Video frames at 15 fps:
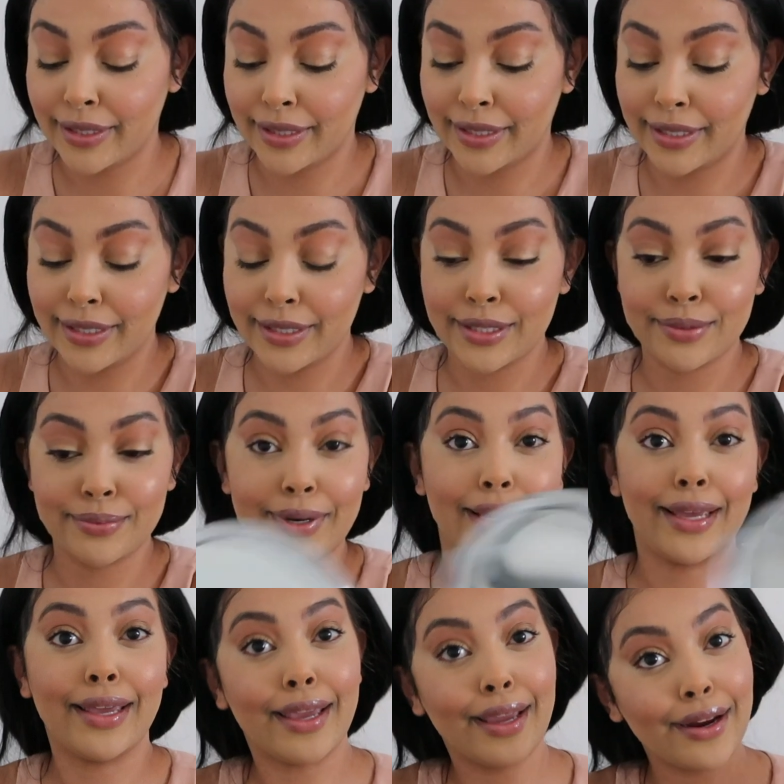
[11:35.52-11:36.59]
This
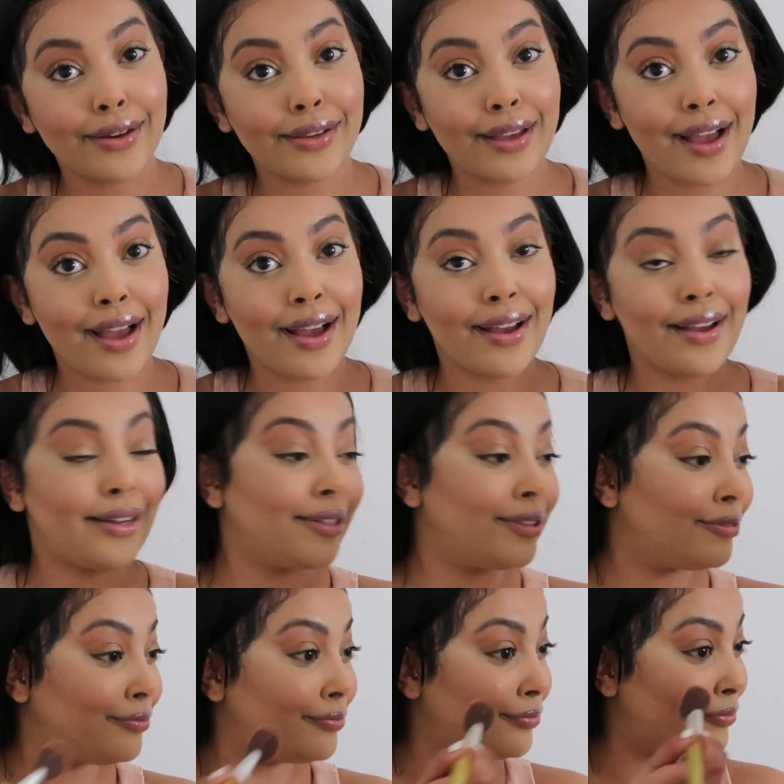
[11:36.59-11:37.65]
right here, y'all.
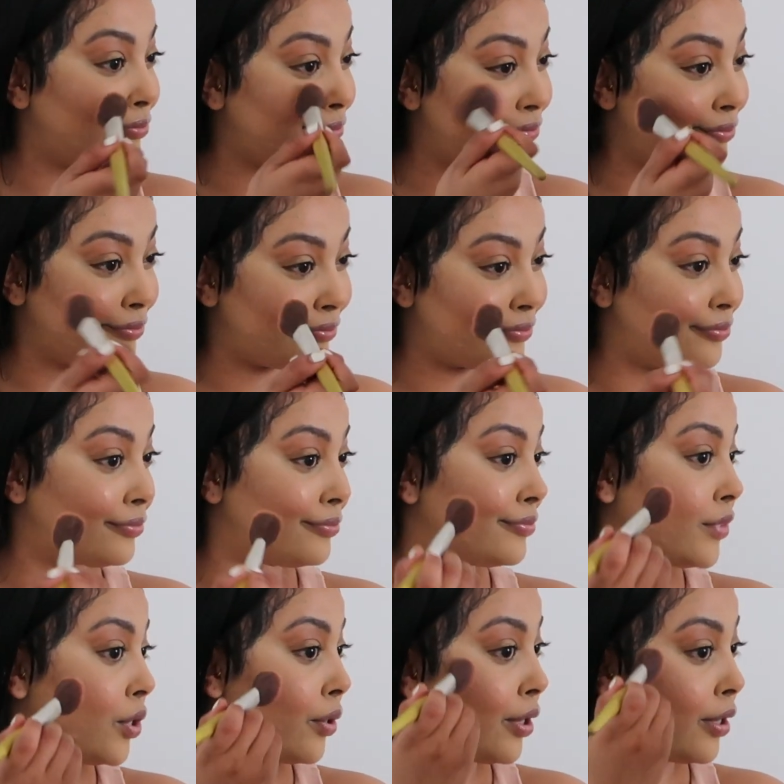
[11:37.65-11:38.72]

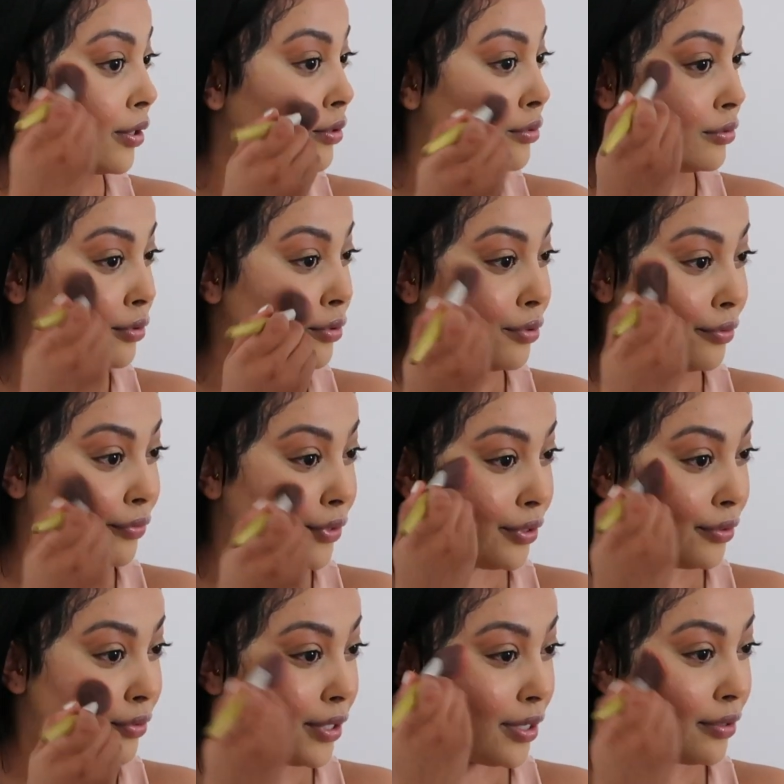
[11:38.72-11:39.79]
Okay, don't
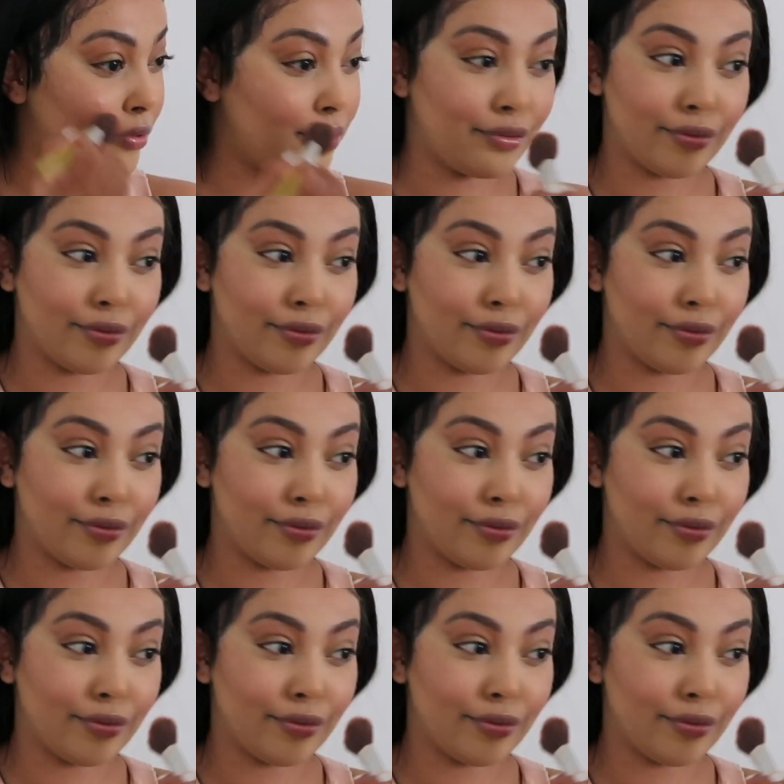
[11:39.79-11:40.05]
overload them.